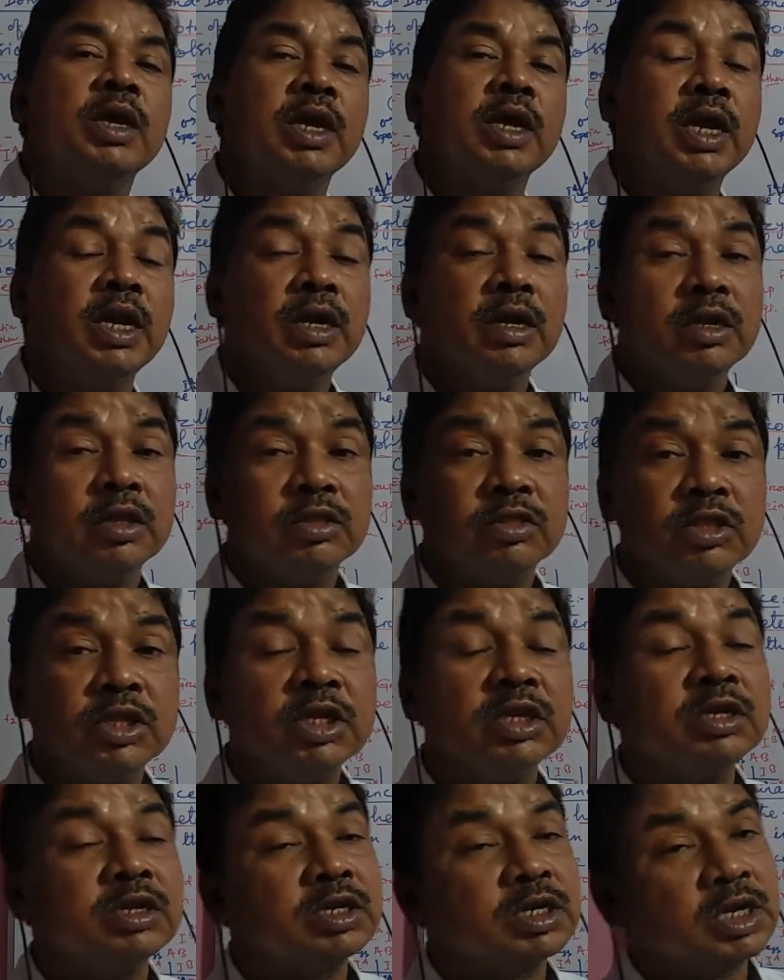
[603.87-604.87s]
And
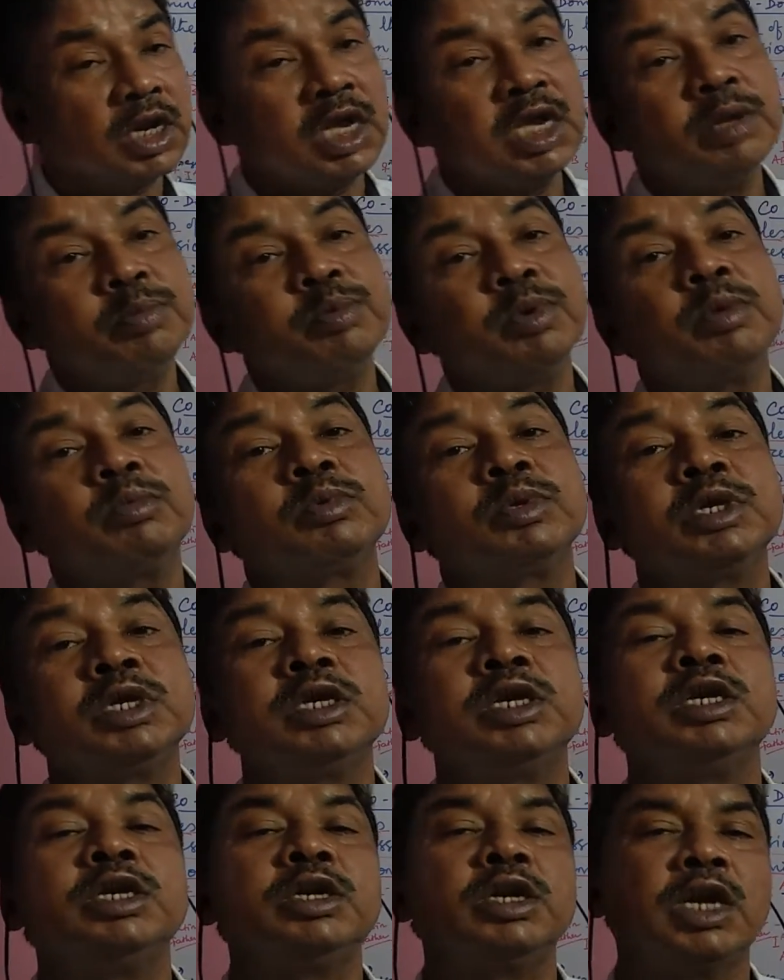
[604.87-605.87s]
this type of
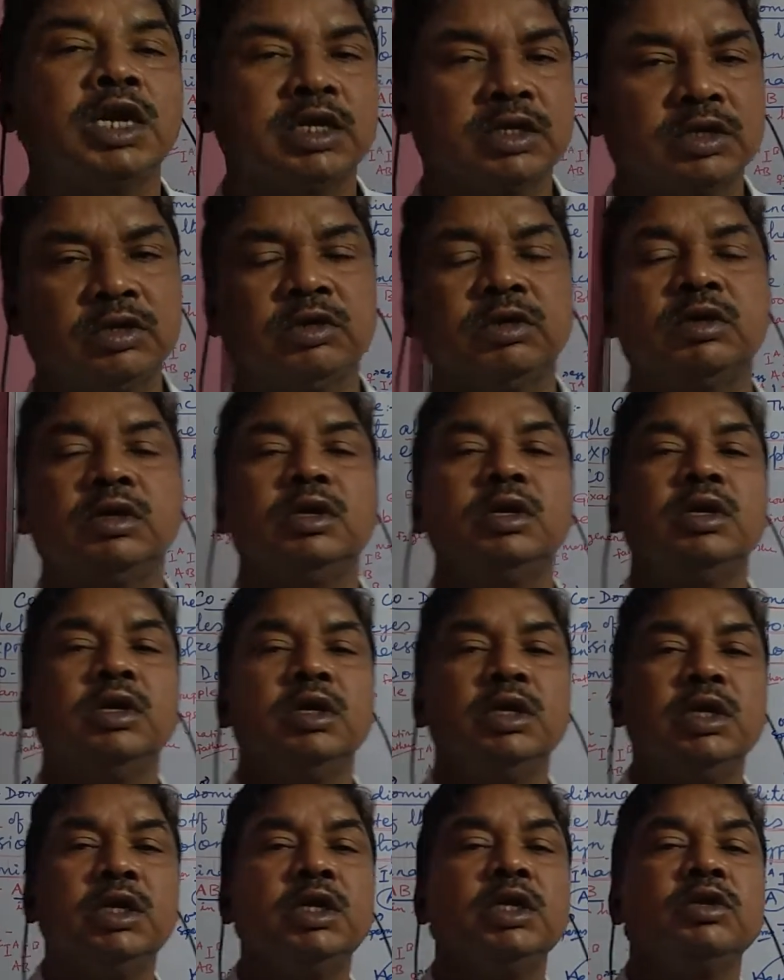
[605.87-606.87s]
gene interaction,
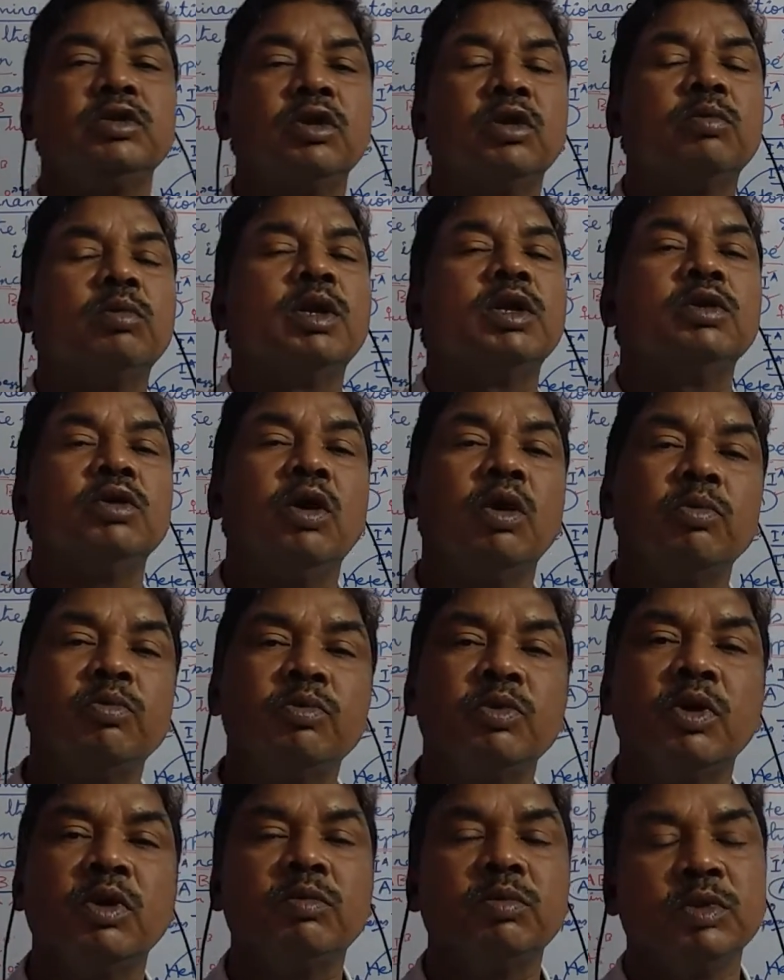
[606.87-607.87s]
it is normally
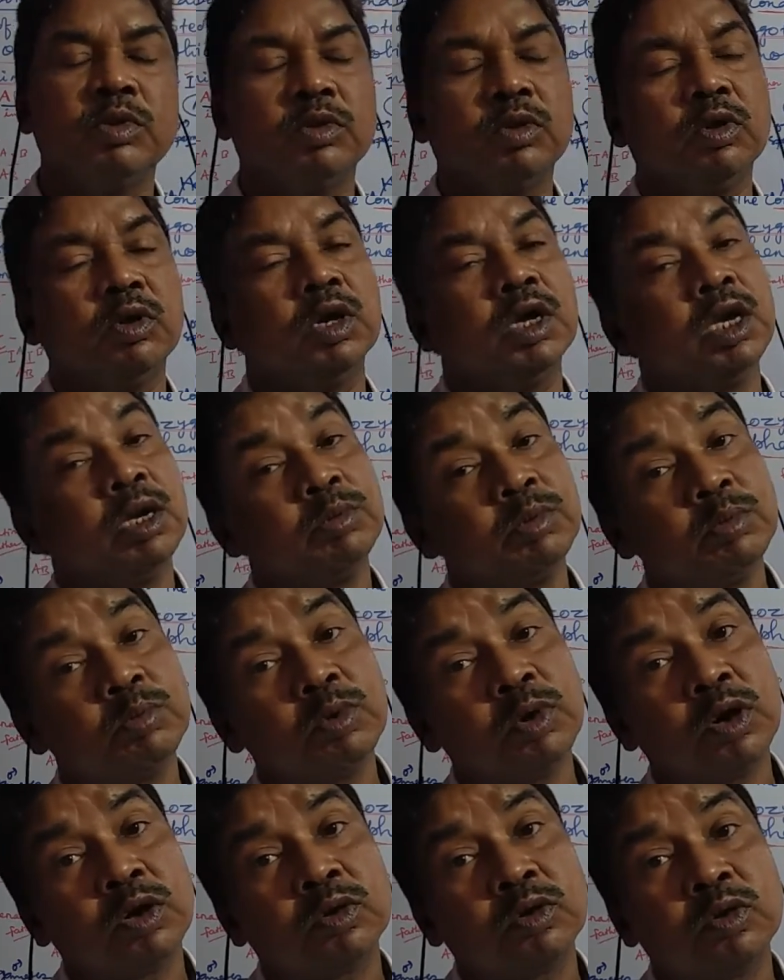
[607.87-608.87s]
observed in the heavy
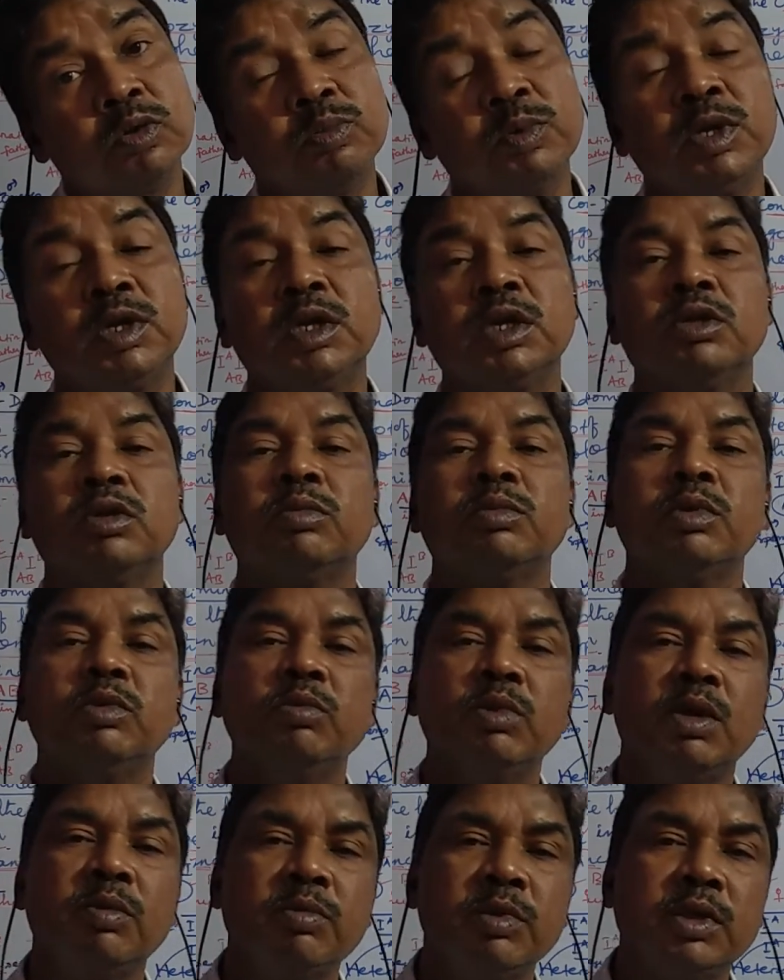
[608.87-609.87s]
blood group in case of
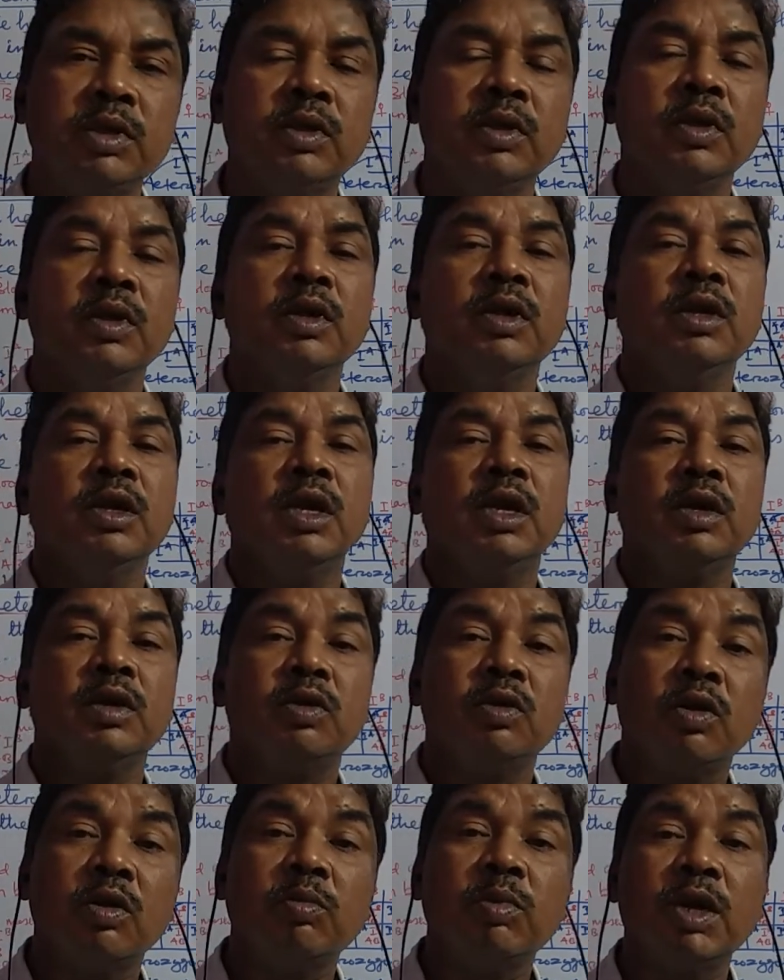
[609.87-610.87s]
human being,
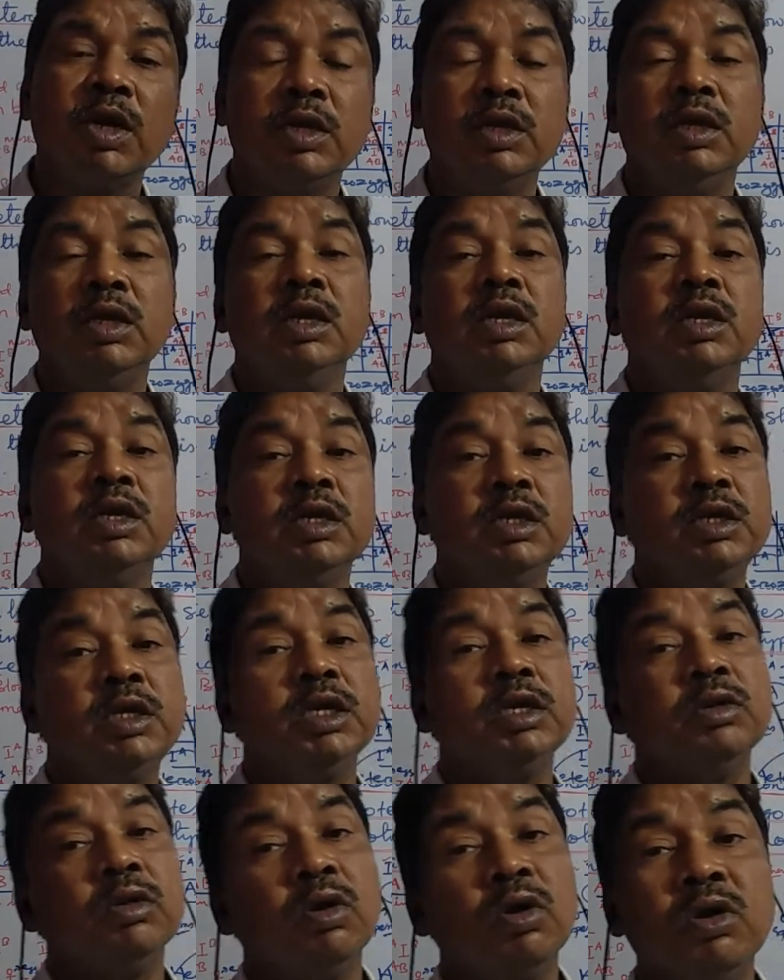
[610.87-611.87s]
and normally it
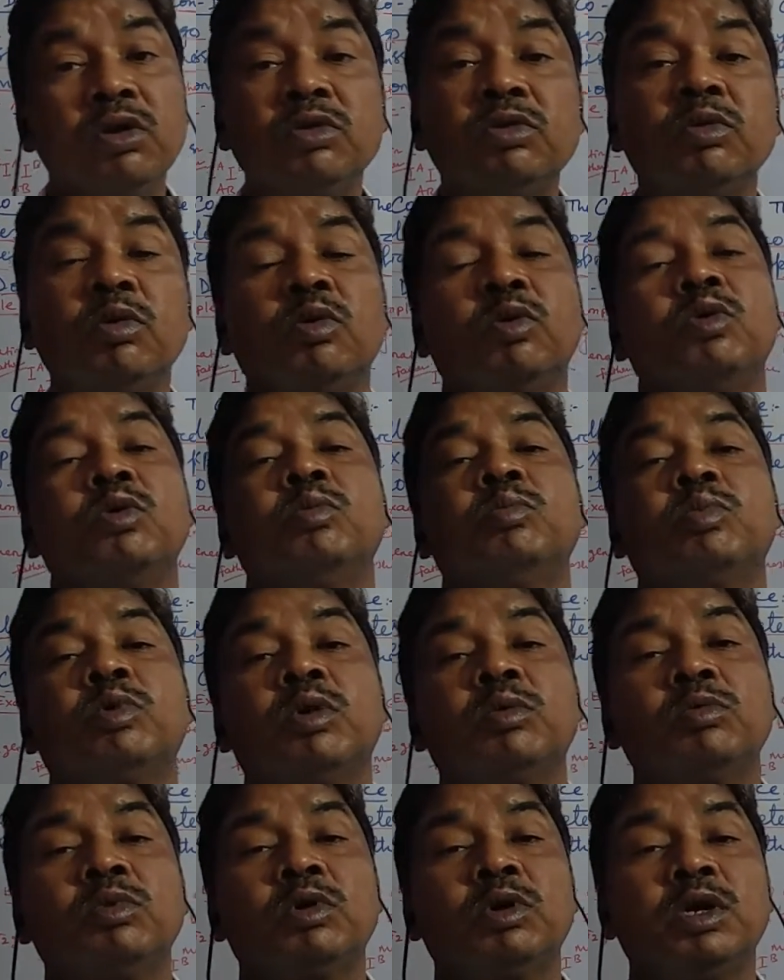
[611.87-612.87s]
is also
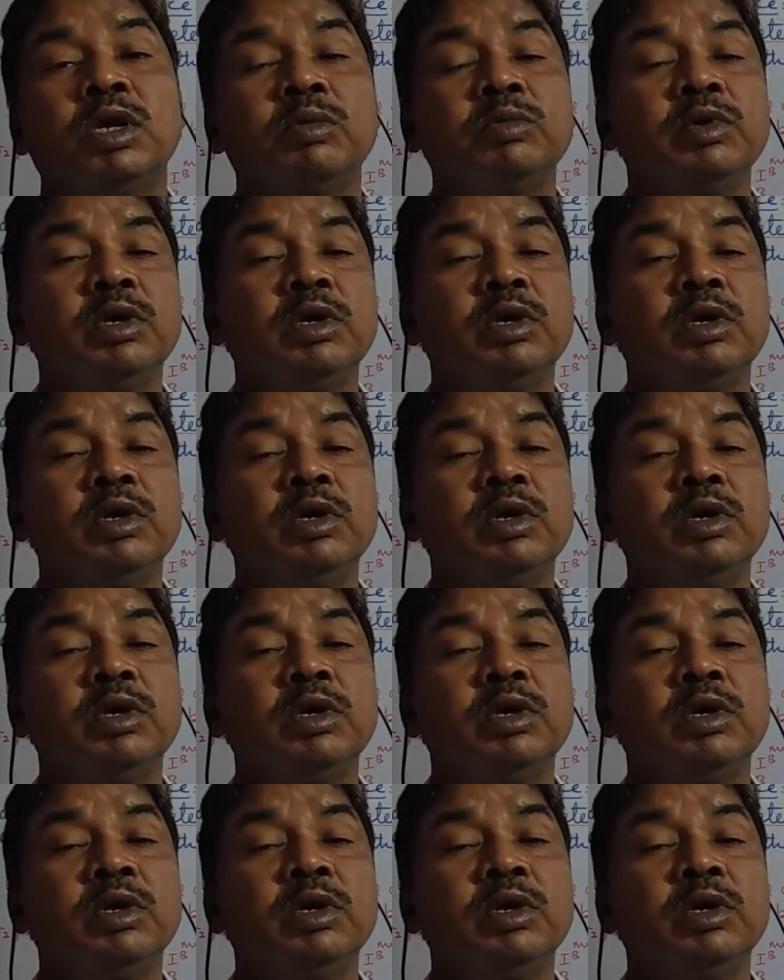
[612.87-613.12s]
from the